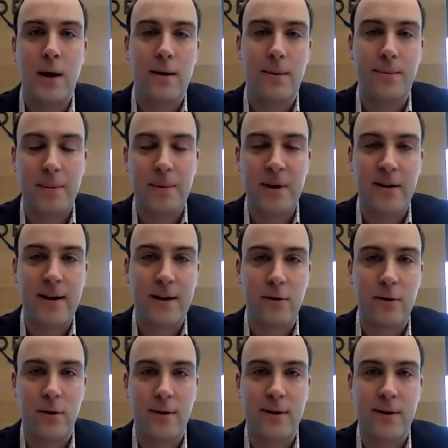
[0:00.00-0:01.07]
the public
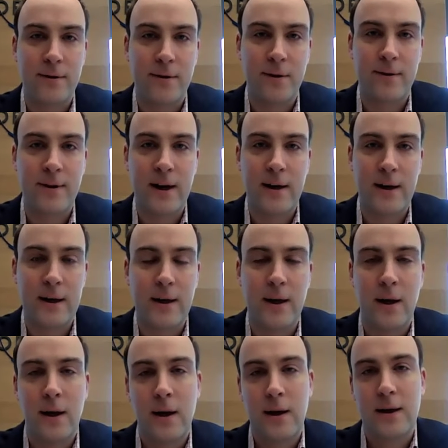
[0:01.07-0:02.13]
sector, and civil
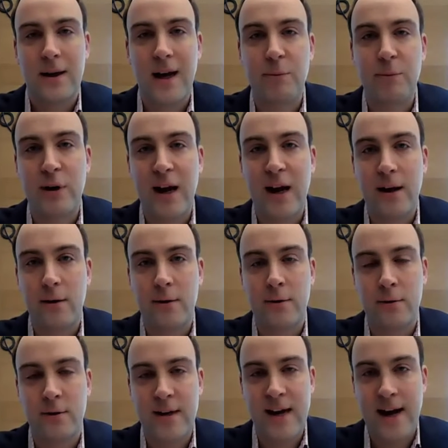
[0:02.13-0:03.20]
society come together
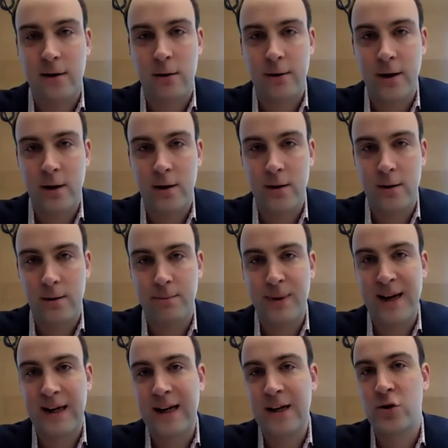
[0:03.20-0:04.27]
to tackle the
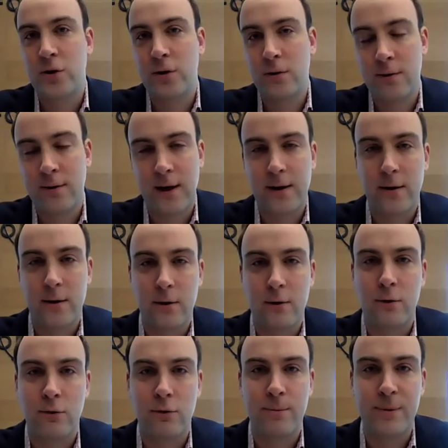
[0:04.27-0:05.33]
big issues that
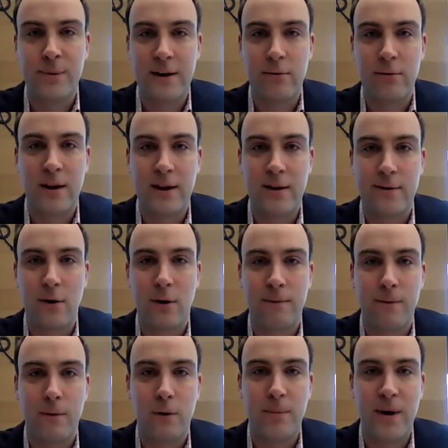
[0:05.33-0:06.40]
no group can really solve
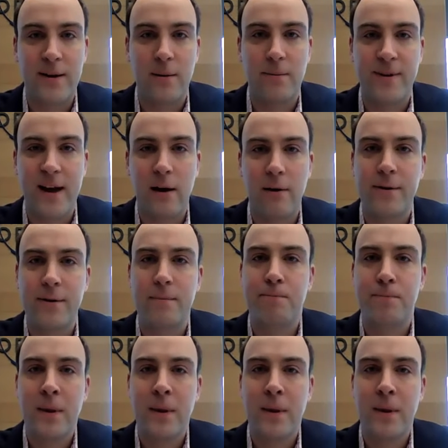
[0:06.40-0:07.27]
for by themselves.